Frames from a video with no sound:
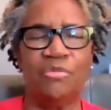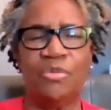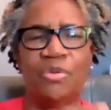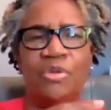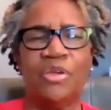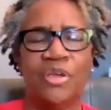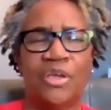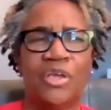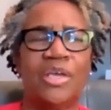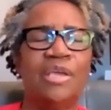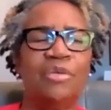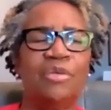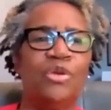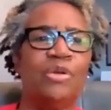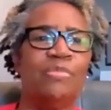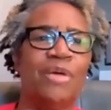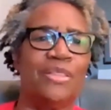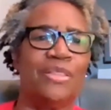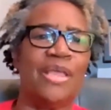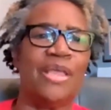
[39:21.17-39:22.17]
uh huh. And
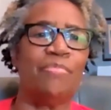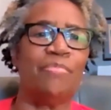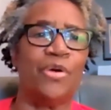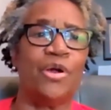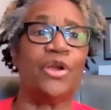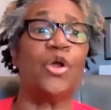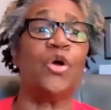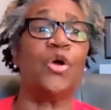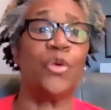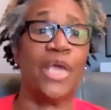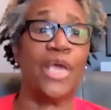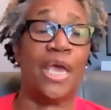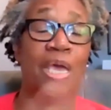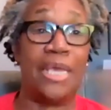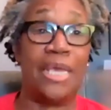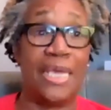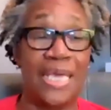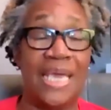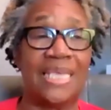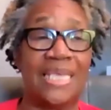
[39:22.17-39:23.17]
what about that part?
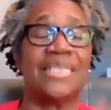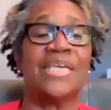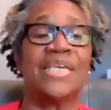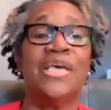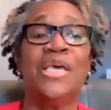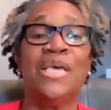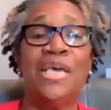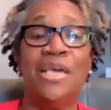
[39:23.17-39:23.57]
Okay, yes.